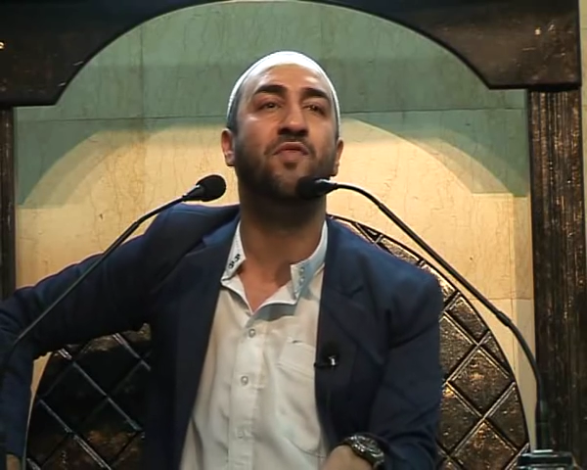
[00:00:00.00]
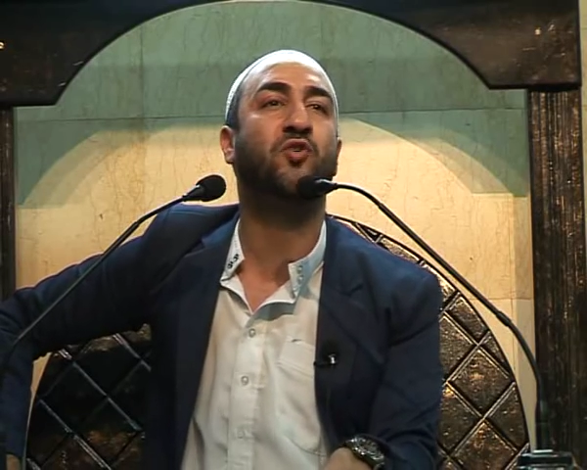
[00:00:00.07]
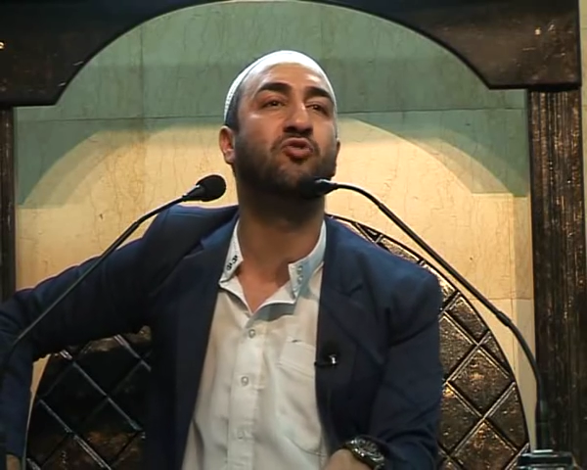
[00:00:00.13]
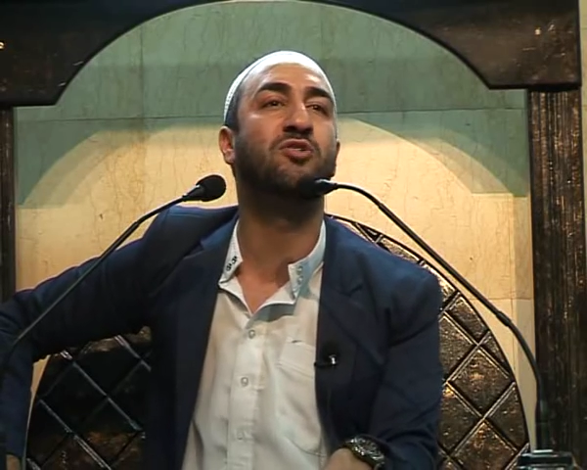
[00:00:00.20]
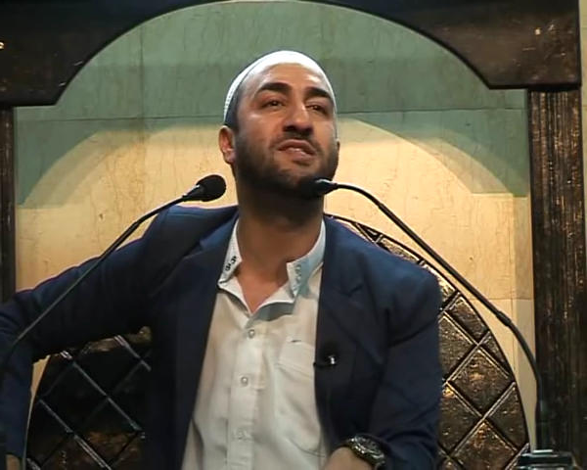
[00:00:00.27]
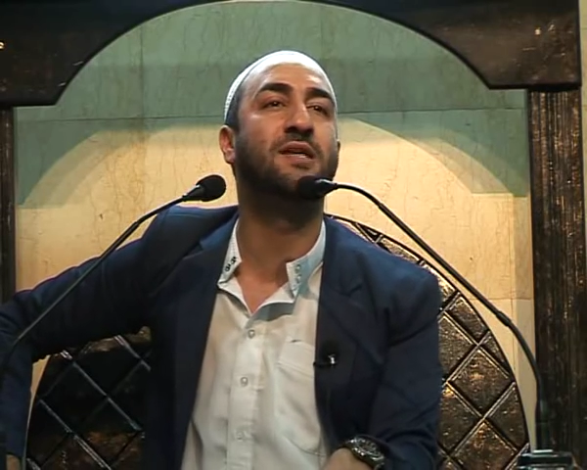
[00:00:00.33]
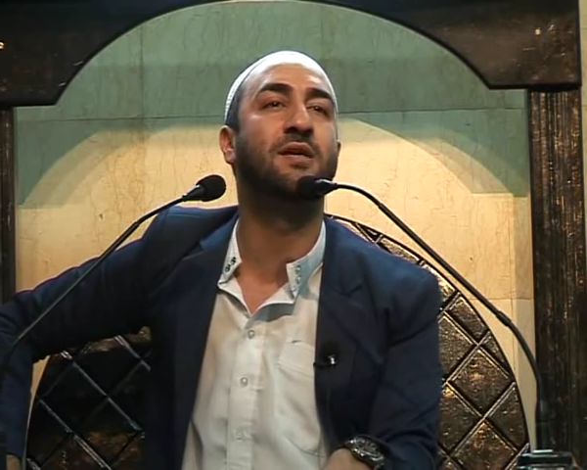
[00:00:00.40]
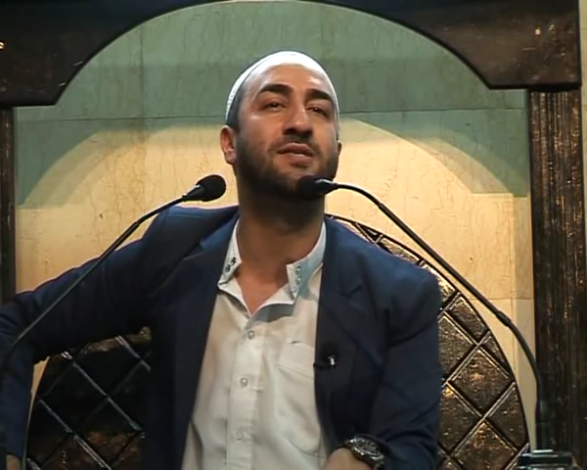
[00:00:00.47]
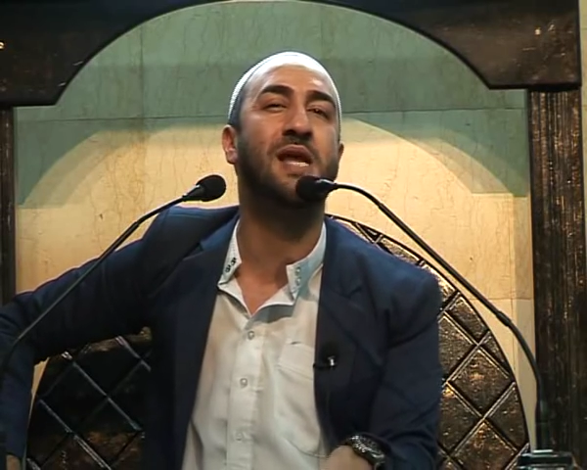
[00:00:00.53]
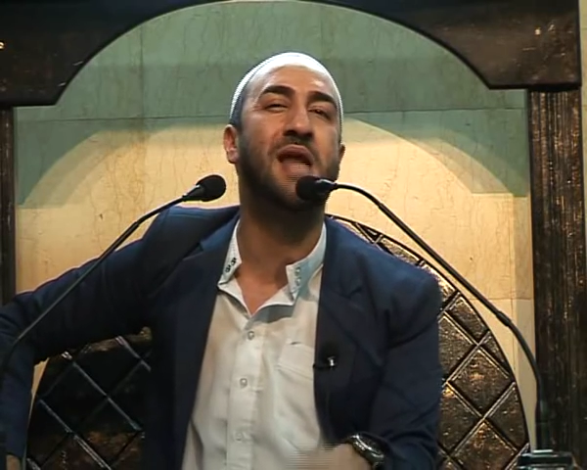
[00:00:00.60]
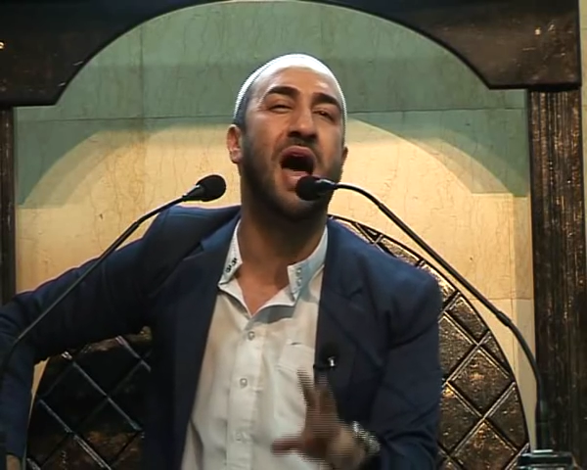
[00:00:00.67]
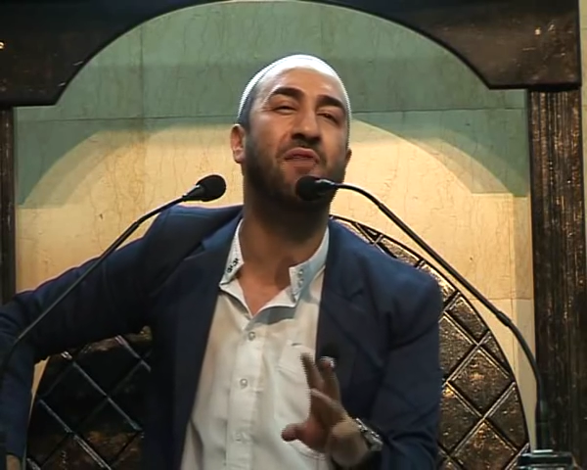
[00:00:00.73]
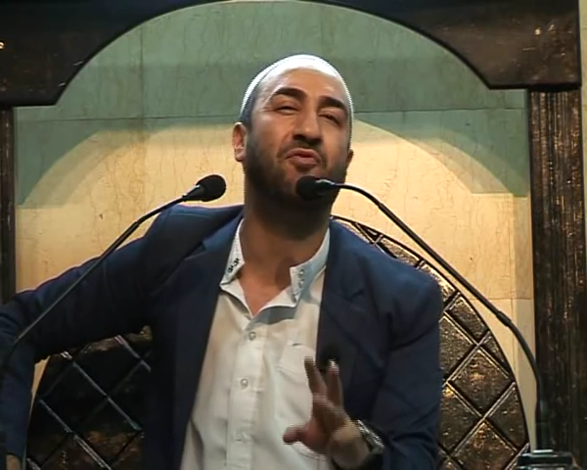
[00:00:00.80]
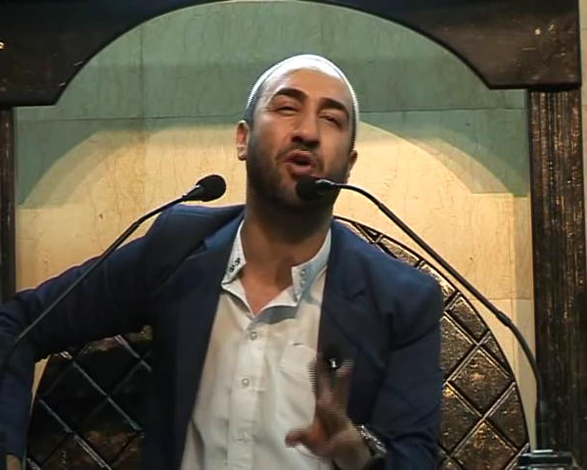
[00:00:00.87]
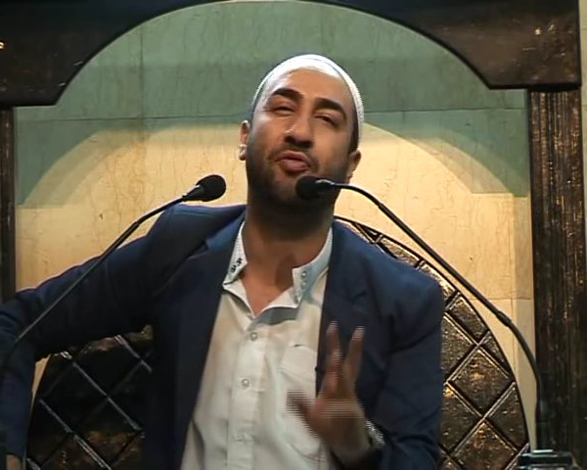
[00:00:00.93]
The Christian said,
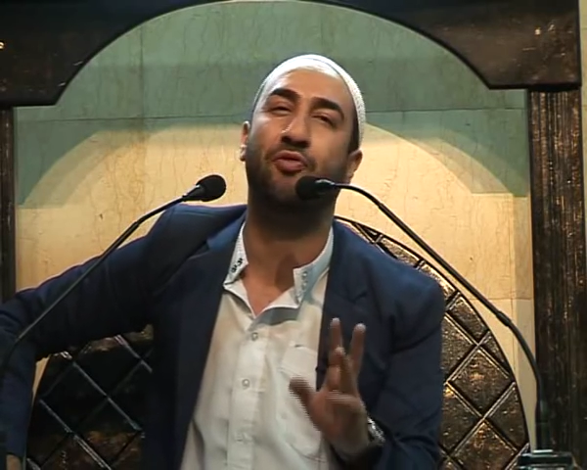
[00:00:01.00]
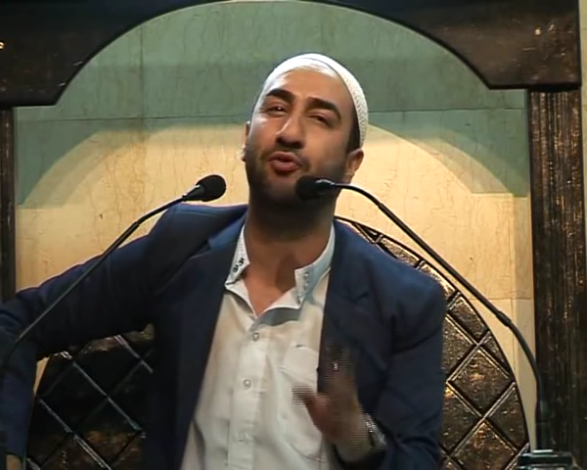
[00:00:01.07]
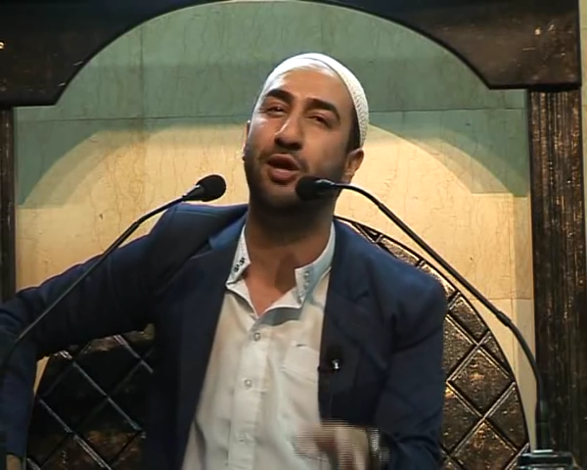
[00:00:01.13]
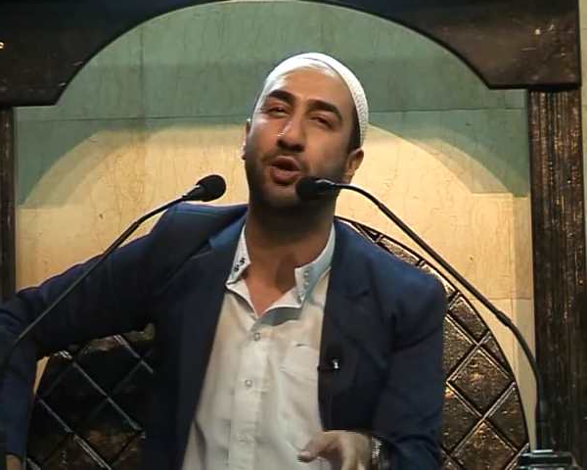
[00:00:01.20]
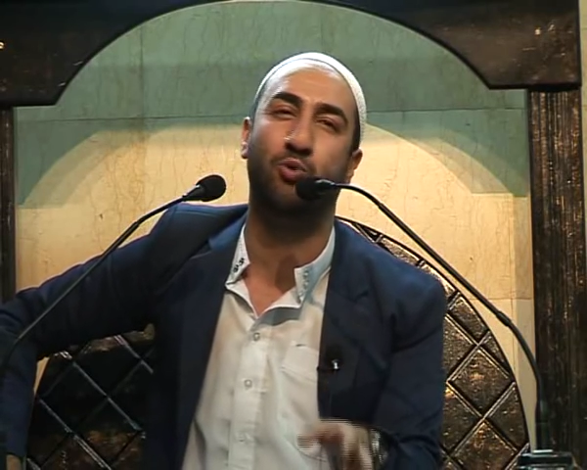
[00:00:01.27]
I've got three